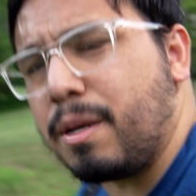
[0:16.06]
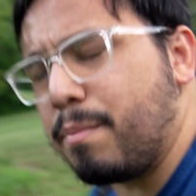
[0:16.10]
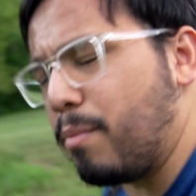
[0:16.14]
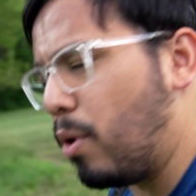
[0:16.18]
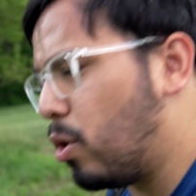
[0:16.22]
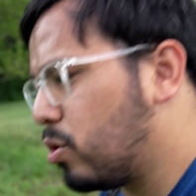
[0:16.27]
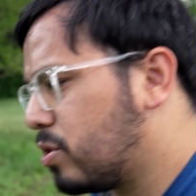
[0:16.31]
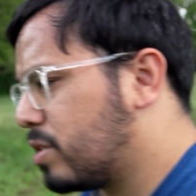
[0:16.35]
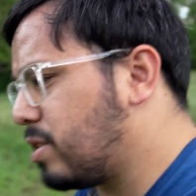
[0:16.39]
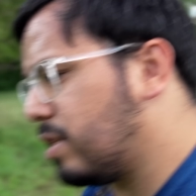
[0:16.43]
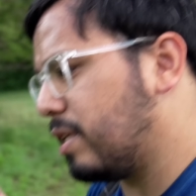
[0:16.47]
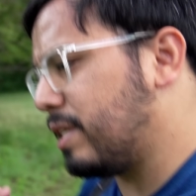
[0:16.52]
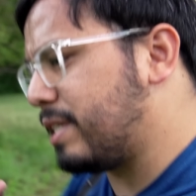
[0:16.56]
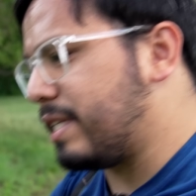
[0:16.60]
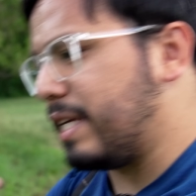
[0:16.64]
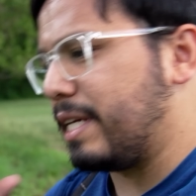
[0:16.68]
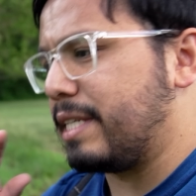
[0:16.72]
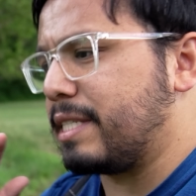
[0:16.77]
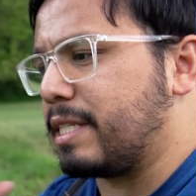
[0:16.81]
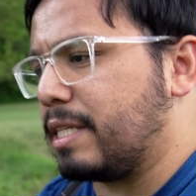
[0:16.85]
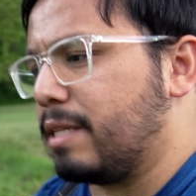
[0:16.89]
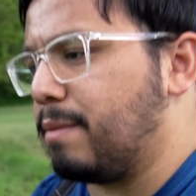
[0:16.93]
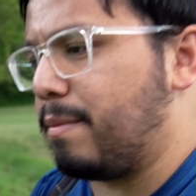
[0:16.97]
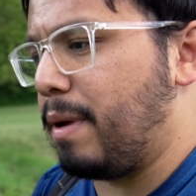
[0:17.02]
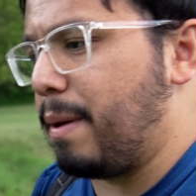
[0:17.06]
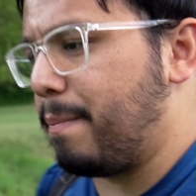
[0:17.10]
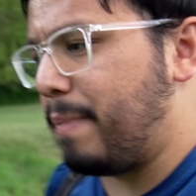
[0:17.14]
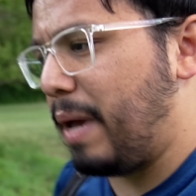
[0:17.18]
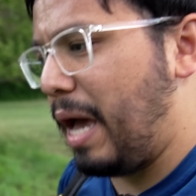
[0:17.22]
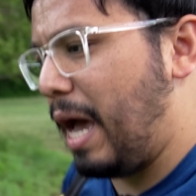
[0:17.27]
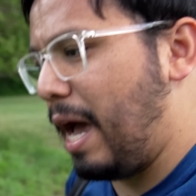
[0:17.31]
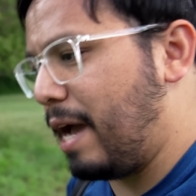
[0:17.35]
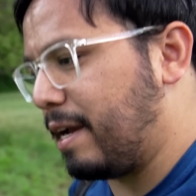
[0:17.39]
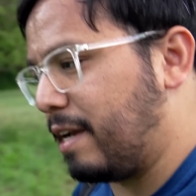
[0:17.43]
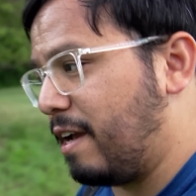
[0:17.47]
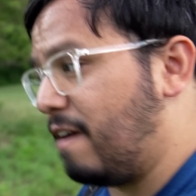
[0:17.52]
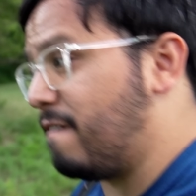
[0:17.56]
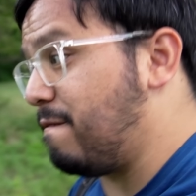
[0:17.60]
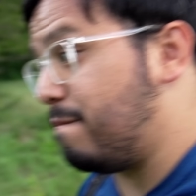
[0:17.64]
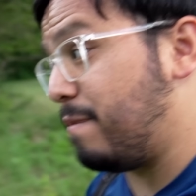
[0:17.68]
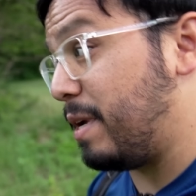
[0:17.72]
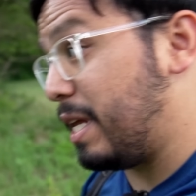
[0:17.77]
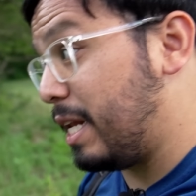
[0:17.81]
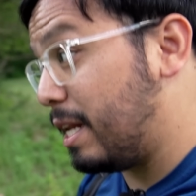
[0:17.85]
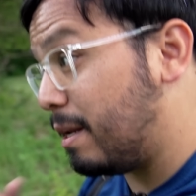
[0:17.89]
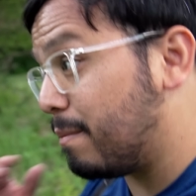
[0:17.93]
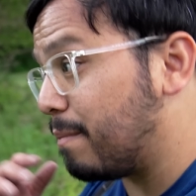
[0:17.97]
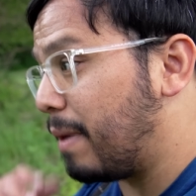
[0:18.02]
most of the discs in my bag have
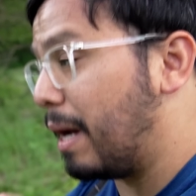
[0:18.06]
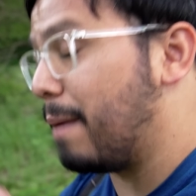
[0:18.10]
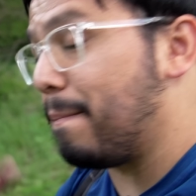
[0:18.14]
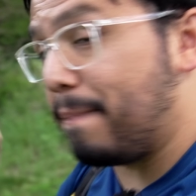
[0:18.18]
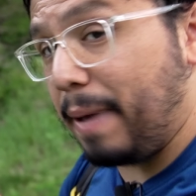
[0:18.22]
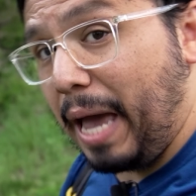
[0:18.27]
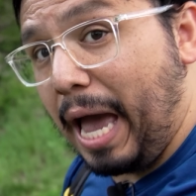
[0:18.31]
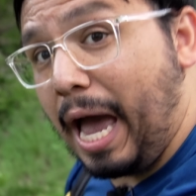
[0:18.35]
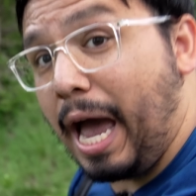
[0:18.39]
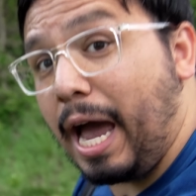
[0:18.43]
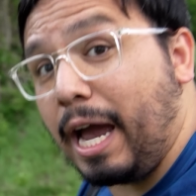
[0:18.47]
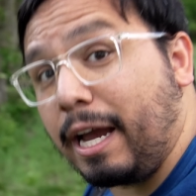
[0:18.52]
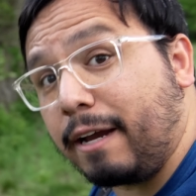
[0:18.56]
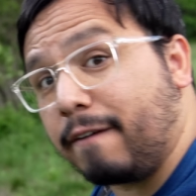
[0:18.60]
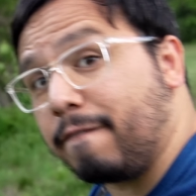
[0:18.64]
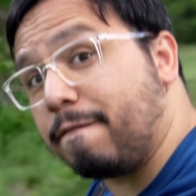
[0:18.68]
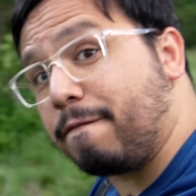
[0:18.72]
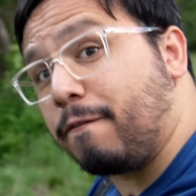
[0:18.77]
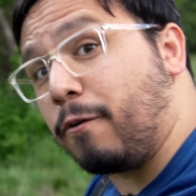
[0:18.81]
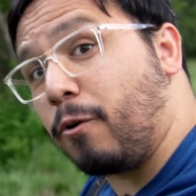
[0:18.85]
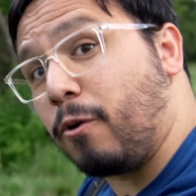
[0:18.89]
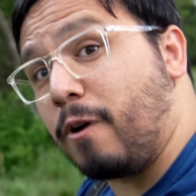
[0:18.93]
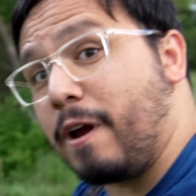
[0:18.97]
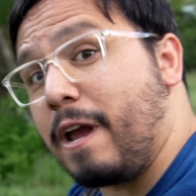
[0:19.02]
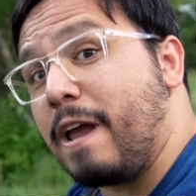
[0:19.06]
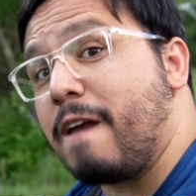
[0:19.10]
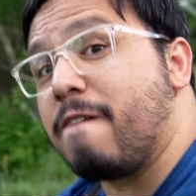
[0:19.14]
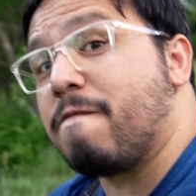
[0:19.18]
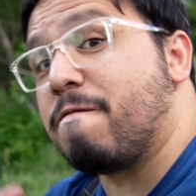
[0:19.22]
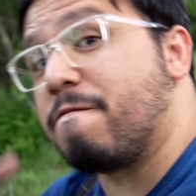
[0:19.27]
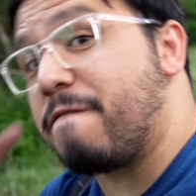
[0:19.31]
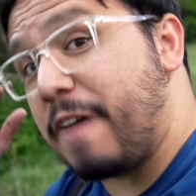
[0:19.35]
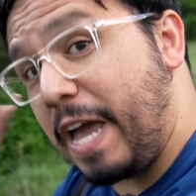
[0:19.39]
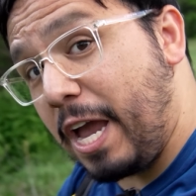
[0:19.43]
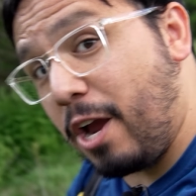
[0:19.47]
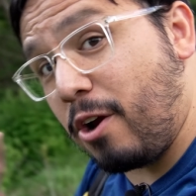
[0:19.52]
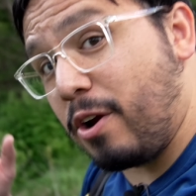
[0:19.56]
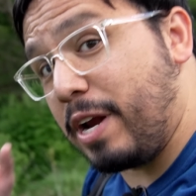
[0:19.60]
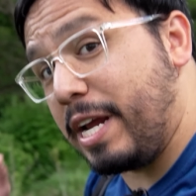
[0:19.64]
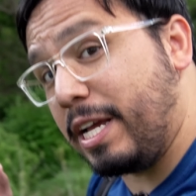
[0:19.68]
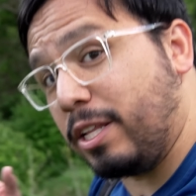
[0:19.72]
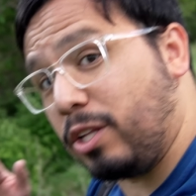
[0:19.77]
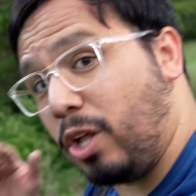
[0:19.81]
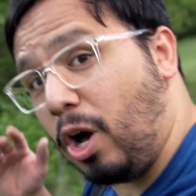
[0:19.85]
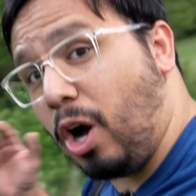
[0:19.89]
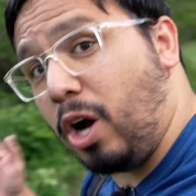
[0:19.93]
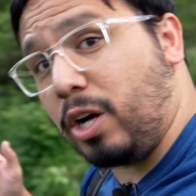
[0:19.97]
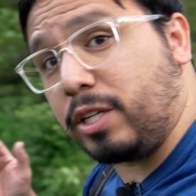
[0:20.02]
been in my bag for a very
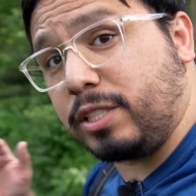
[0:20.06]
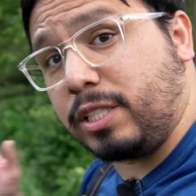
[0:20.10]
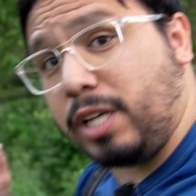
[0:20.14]
long